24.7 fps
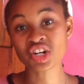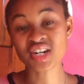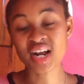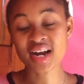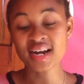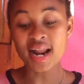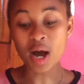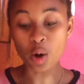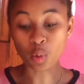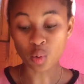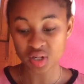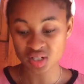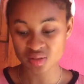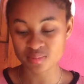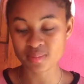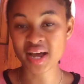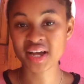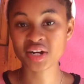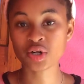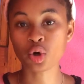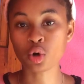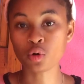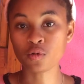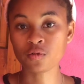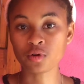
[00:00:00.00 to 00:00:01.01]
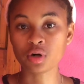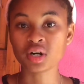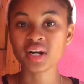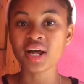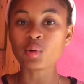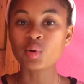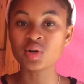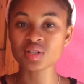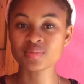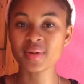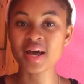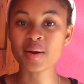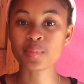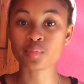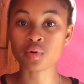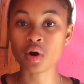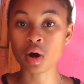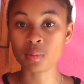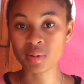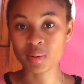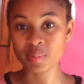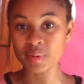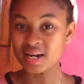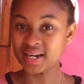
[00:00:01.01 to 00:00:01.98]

And that was my downfall. That was my problem.